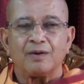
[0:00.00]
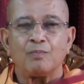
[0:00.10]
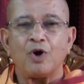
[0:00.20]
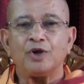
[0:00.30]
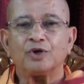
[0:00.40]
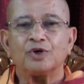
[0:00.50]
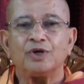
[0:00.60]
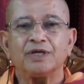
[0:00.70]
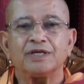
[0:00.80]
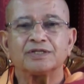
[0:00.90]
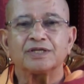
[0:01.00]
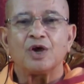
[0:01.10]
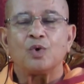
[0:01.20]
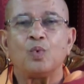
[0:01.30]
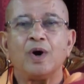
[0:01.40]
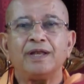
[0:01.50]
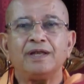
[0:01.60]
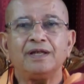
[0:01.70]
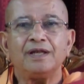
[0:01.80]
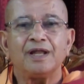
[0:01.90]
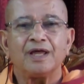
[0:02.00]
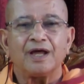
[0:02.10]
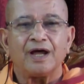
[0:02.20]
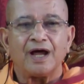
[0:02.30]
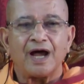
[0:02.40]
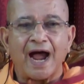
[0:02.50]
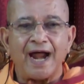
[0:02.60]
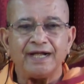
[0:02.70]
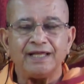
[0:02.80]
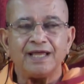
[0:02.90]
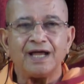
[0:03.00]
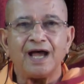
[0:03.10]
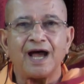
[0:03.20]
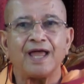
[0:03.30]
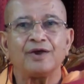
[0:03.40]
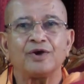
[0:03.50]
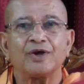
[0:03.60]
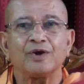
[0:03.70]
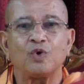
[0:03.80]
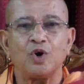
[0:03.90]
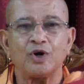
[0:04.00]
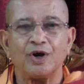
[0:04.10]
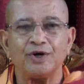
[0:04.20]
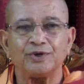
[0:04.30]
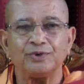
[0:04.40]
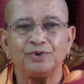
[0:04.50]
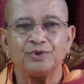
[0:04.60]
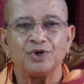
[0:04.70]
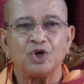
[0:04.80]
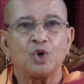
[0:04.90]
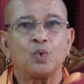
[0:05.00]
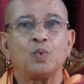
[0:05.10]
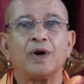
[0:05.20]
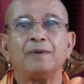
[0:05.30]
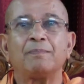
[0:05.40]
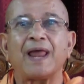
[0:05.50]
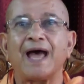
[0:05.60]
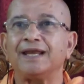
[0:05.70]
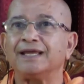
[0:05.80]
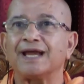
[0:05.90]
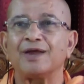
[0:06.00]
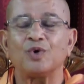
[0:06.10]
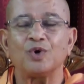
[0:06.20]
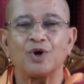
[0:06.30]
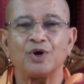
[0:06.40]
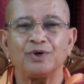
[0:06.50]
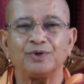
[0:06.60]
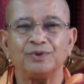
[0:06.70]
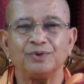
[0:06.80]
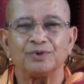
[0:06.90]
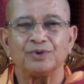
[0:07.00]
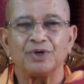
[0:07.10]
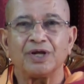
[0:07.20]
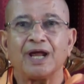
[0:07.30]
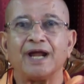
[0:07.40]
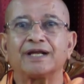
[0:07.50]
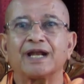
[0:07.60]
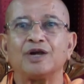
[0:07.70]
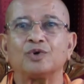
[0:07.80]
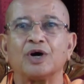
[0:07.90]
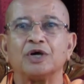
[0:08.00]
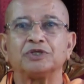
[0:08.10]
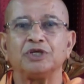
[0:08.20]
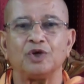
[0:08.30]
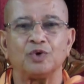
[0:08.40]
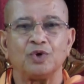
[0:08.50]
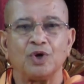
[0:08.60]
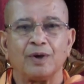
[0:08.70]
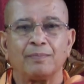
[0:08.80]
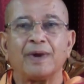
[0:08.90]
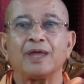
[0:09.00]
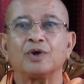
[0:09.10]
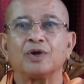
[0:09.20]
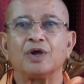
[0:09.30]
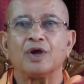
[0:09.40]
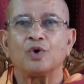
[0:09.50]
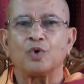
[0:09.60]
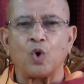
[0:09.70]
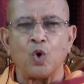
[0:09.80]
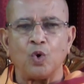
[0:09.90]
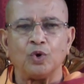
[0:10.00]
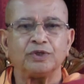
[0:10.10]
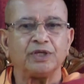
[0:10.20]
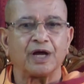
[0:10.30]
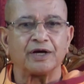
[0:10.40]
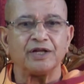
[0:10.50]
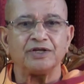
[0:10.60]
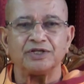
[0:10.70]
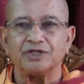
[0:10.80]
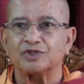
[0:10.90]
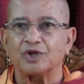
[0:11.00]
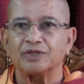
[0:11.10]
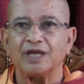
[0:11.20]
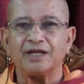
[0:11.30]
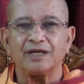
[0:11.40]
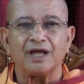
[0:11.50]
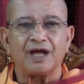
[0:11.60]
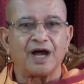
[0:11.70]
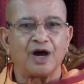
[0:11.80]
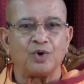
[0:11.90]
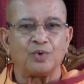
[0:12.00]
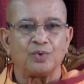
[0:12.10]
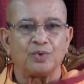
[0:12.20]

Monochronic is one idea I hold on to, one planning I hold on to and try to achieve. My whole thing, attention is on that, how